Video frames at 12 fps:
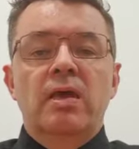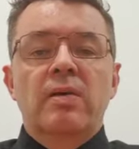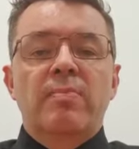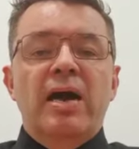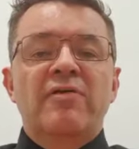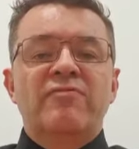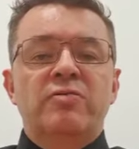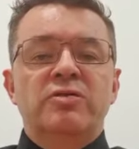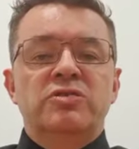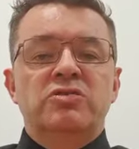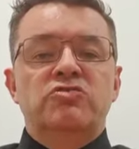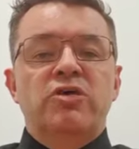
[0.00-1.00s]
My view
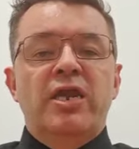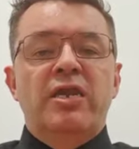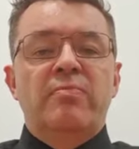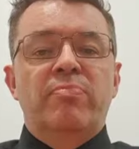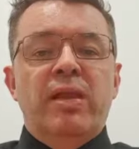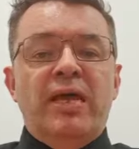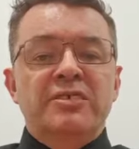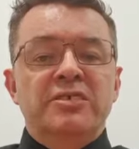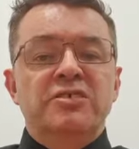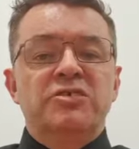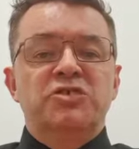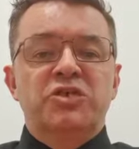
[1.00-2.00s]
is that trade compliance
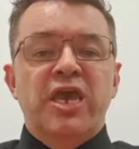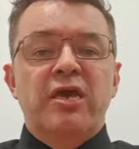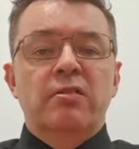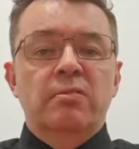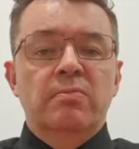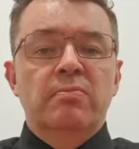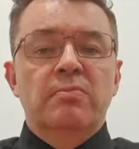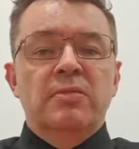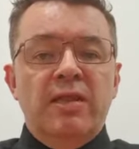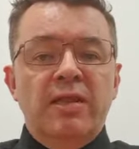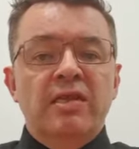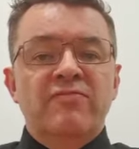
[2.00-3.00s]
is a skill,
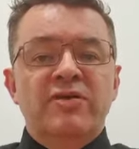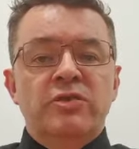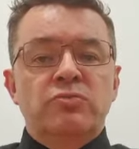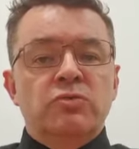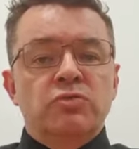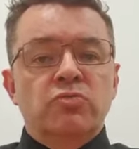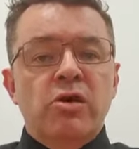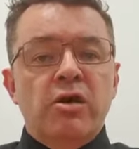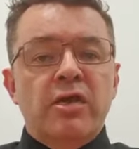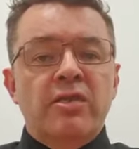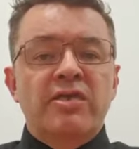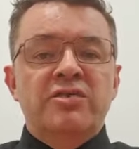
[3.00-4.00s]
and individuals
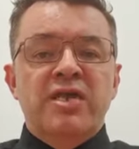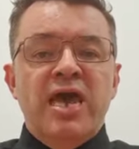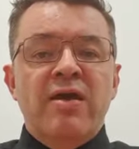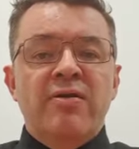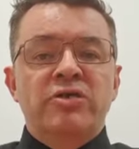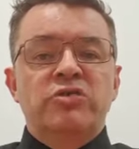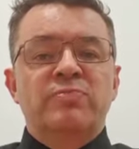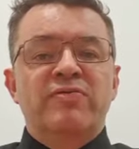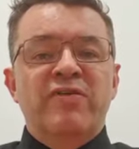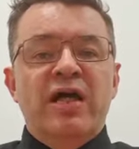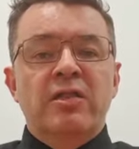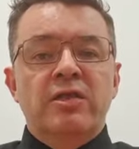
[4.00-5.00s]
working this area should be
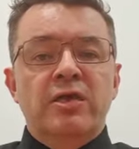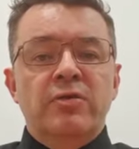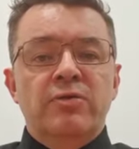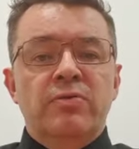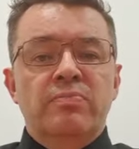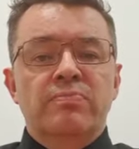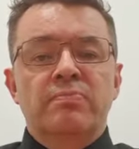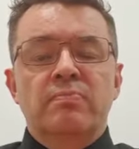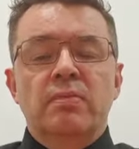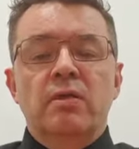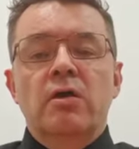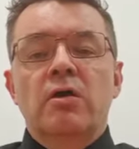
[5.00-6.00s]
valued.
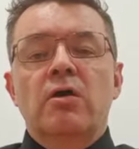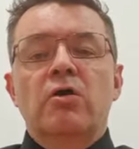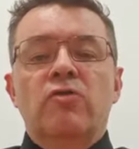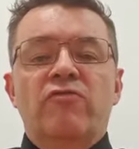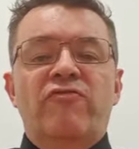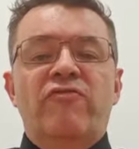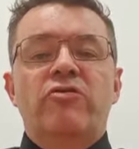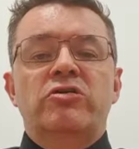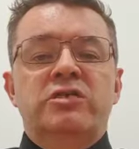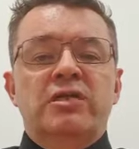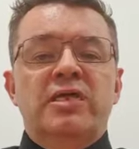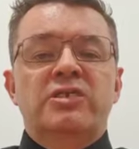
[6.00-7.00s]

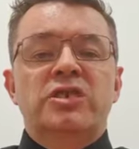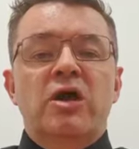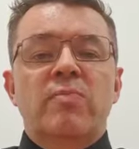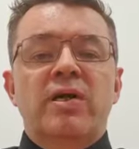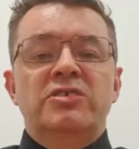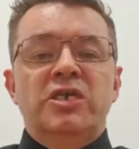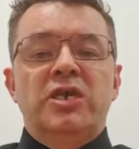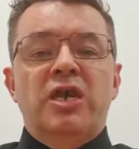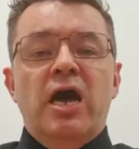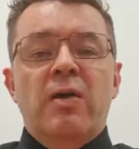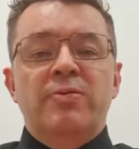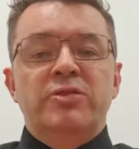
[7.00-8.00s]
Unfortunately, there's no magic
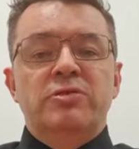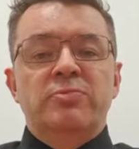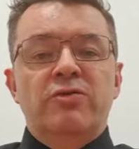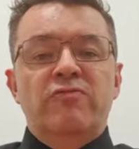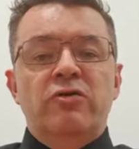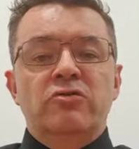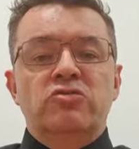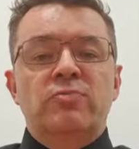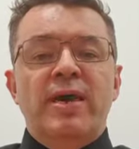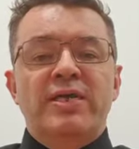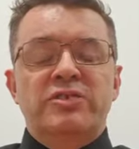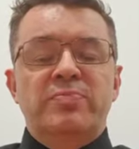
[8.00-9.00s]
carpet to move goods from
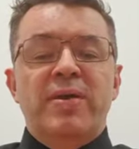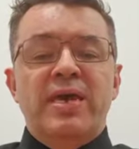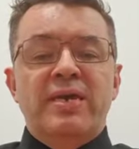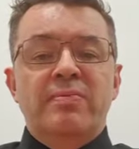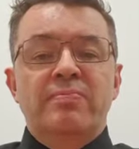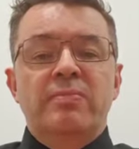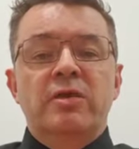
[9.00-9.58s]
A to B.